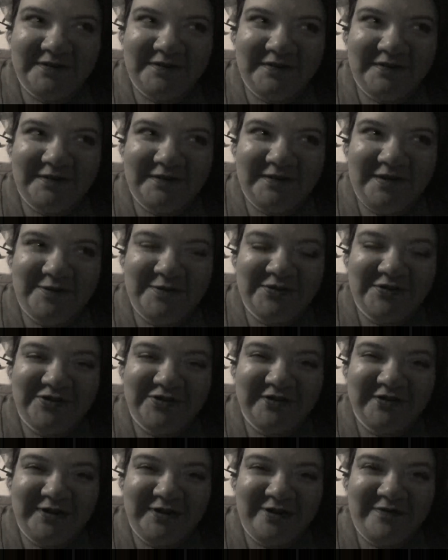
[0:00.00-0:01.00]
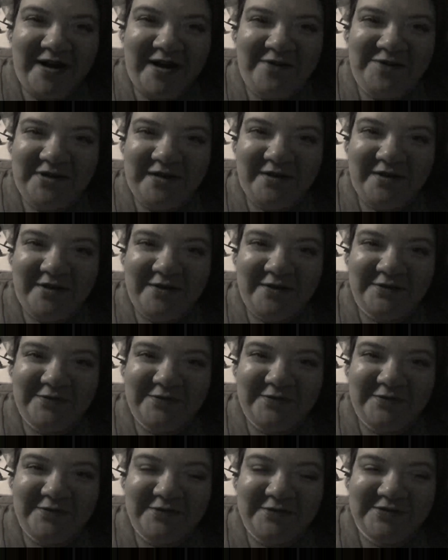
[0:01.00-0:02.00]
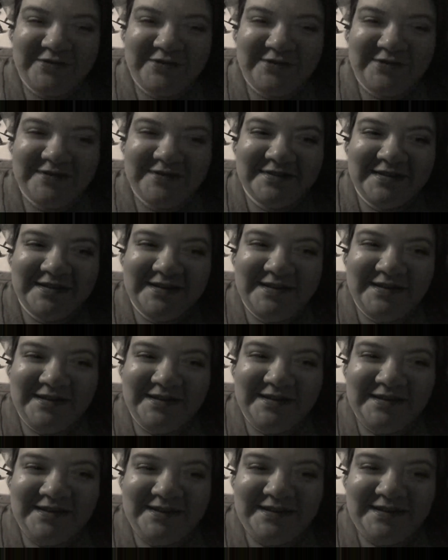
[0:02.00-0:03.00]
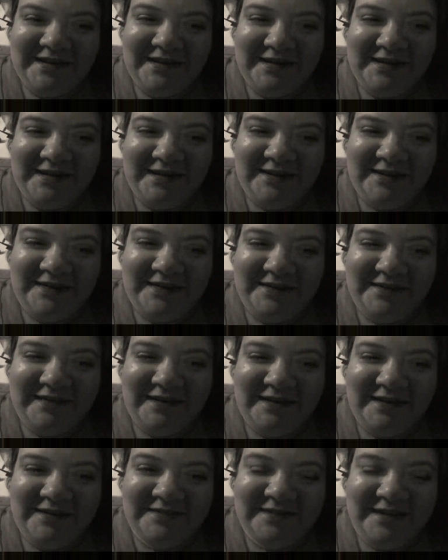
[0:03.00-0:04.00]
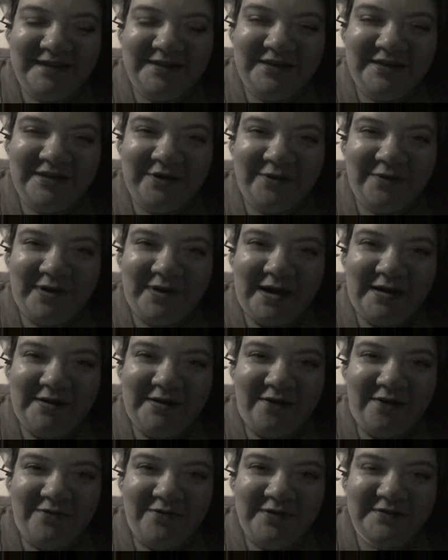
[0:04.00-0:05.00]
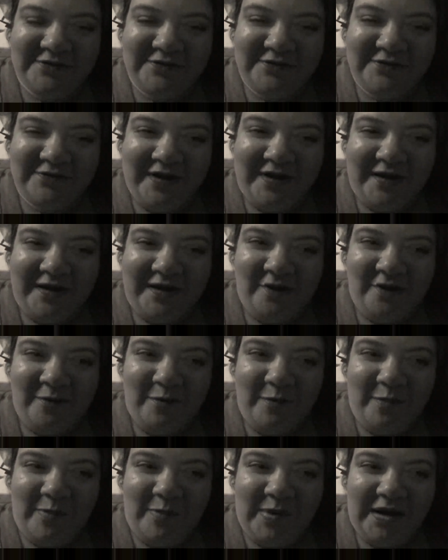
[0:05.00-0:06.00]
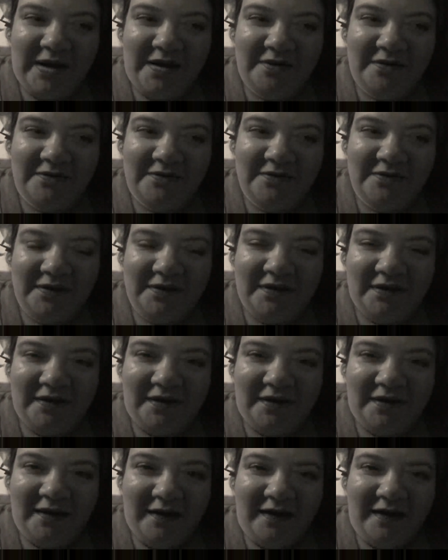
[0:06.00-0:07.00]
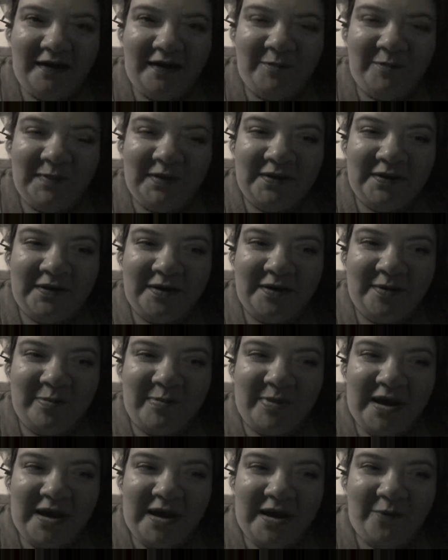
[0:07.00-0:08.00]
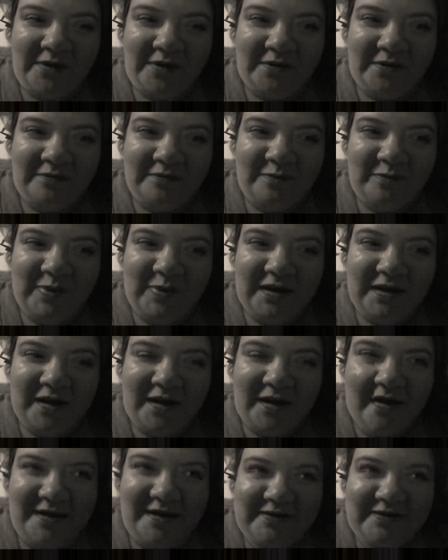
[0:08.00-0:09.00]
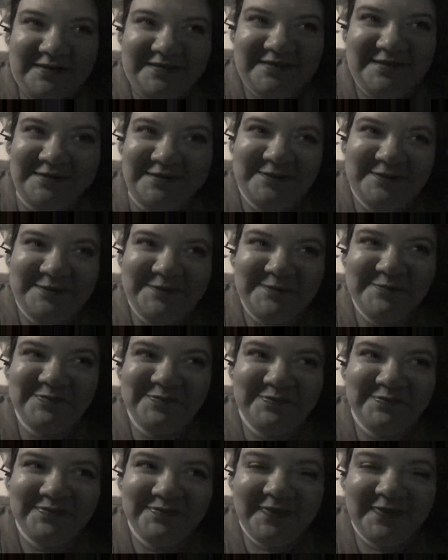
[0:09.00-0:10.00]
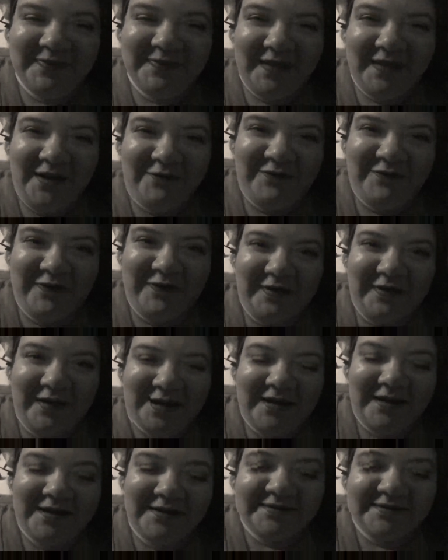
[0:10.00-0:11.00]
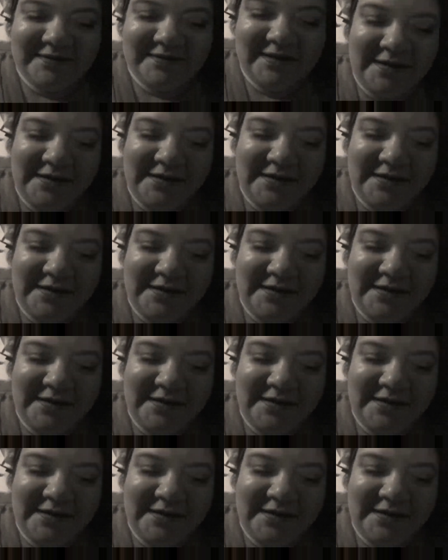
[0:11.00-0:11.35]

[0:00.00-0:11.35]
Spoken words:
he was charging like $5 for the shirts. And I said, I know these are fake, but I'm gonna buy one because I feel like it's a